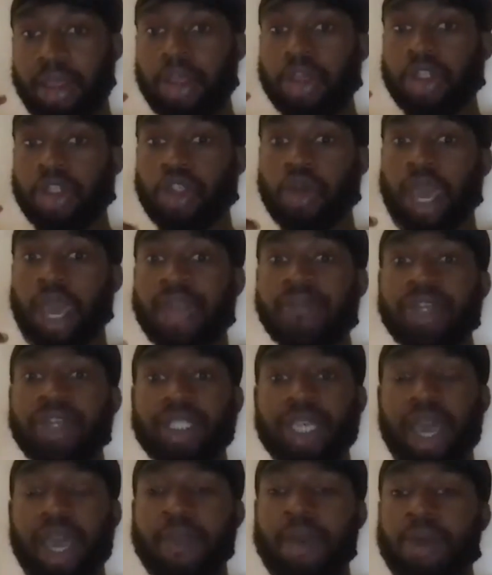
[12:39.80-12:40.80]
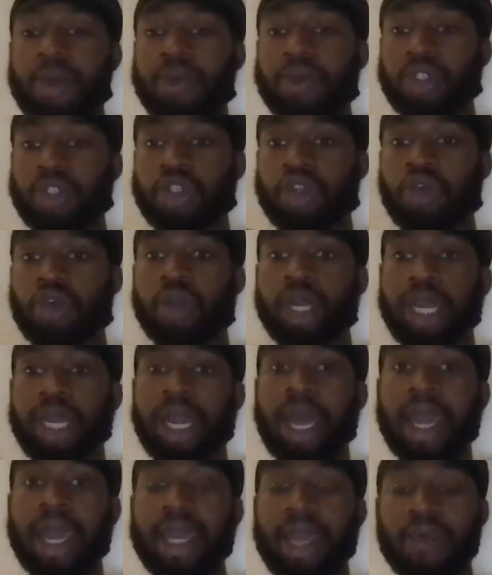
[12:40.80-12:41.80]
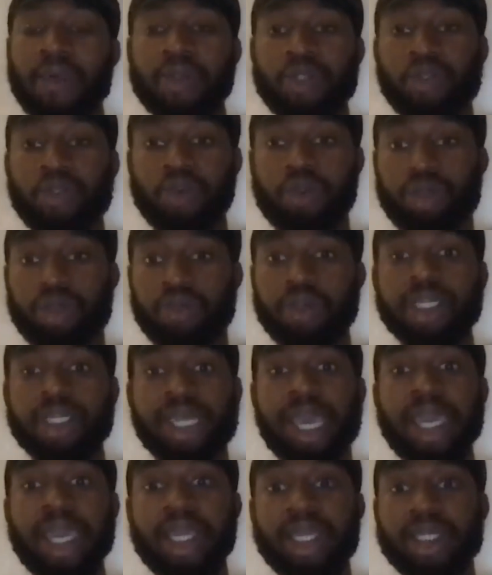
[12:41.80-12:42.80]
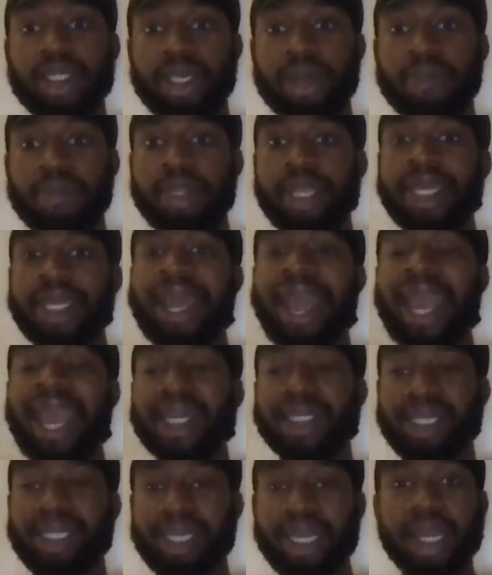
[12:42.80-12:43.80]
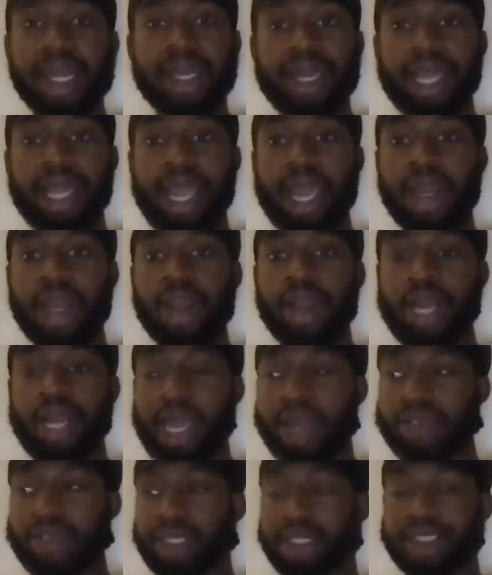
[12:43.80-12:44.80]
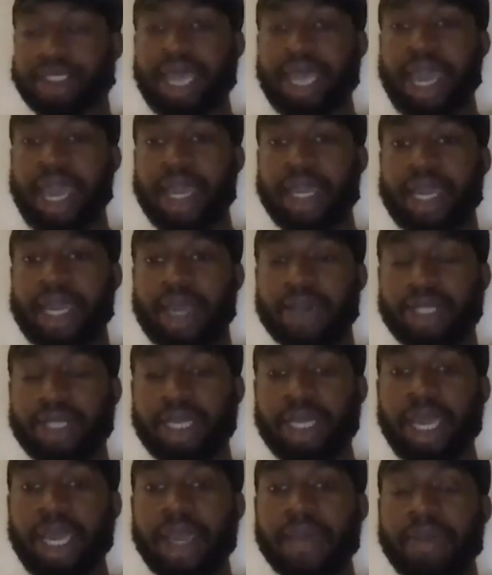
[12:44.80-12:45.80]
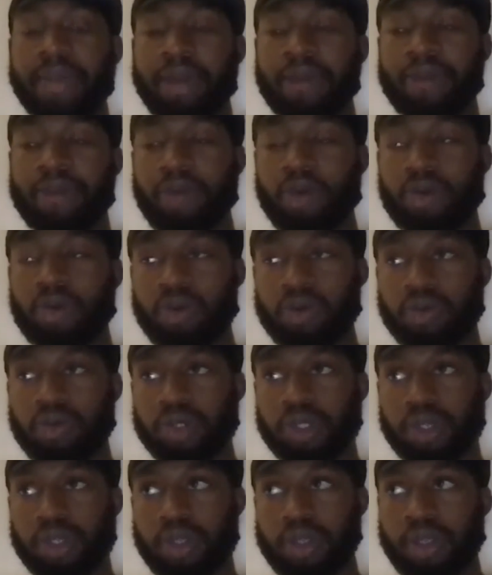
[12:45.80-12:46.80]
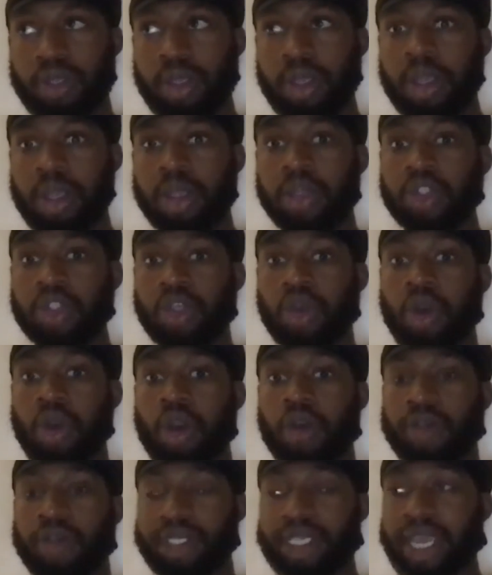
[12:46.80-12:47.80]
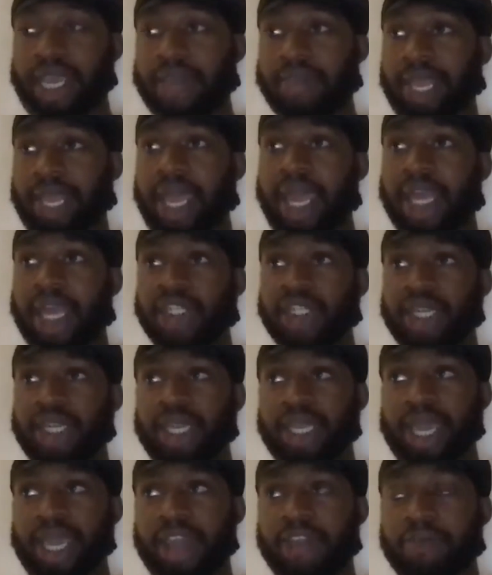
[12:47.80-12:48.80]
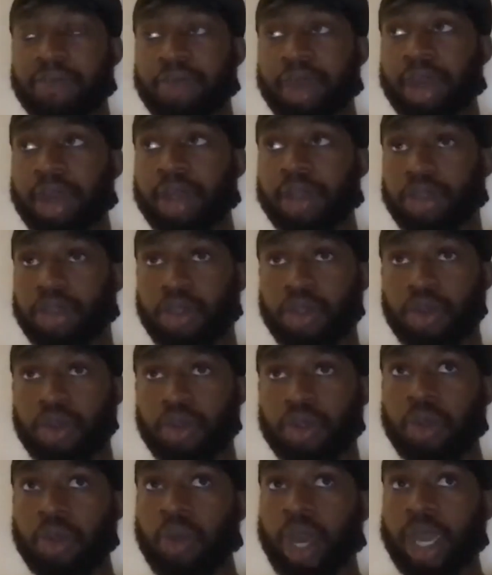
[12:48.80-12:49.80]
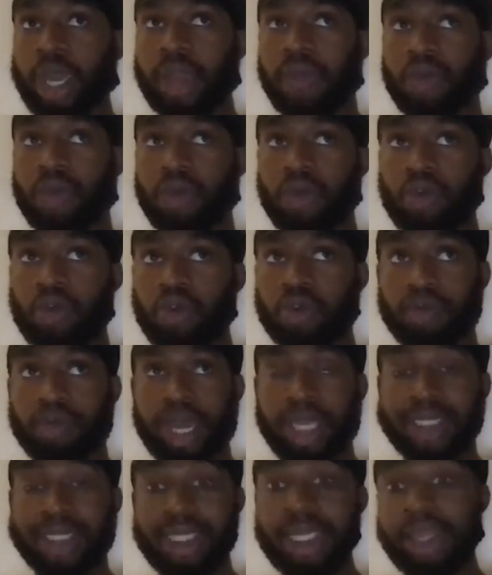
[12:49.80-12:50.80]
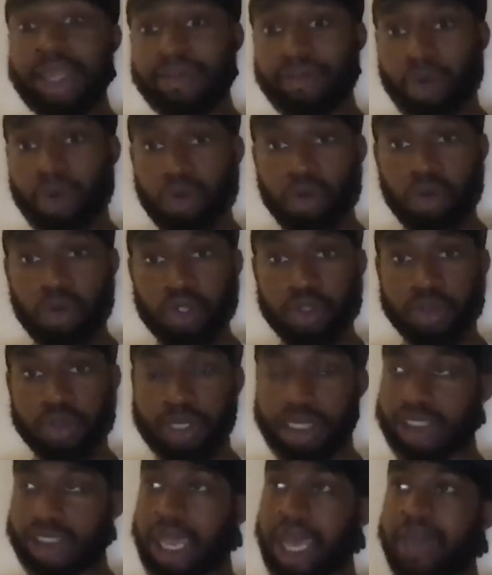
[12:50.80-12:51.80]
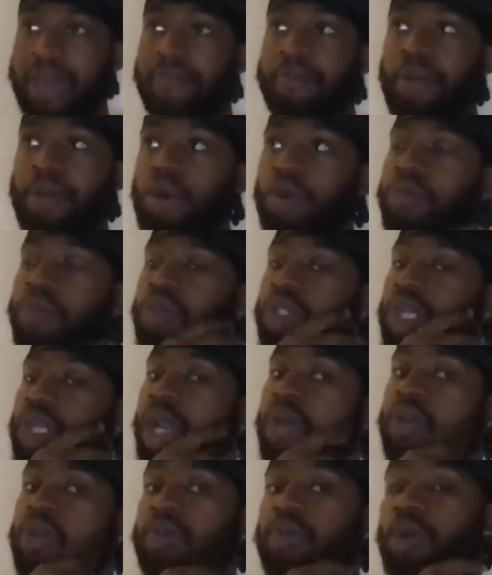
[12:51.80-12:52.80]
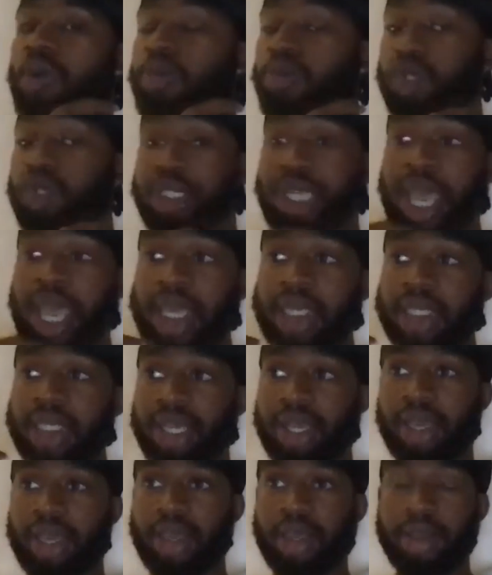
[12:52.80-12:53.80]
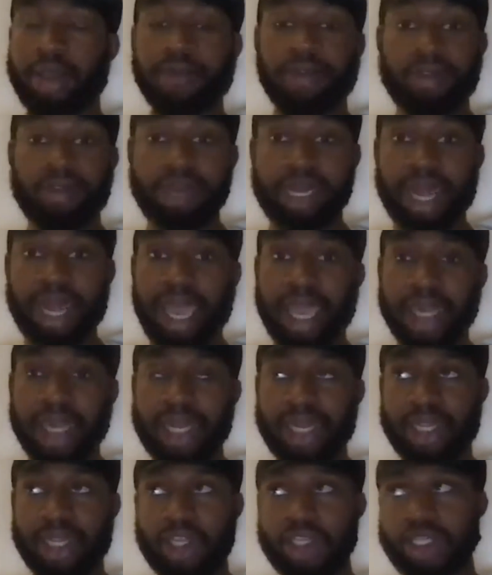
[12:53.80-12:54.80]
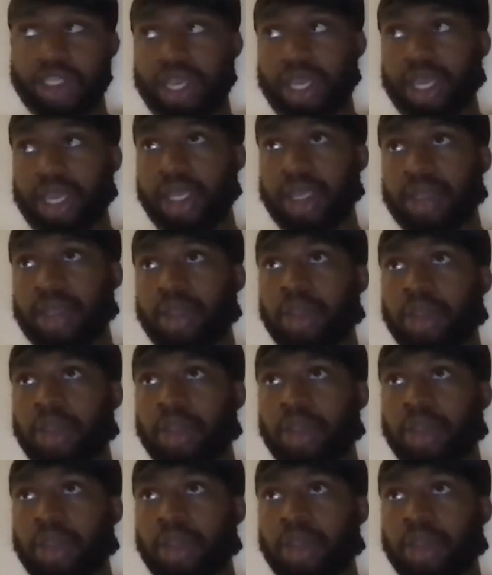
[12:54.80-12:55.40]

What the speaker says: So every time I was doing a line, I would do 3 takes. But then accidentally, I learned how to stack and how to layer my vocals. So over time, that actually gave birth to the way I record my singing vocals because I have multiple channels, multiple stacks of every line in each ear.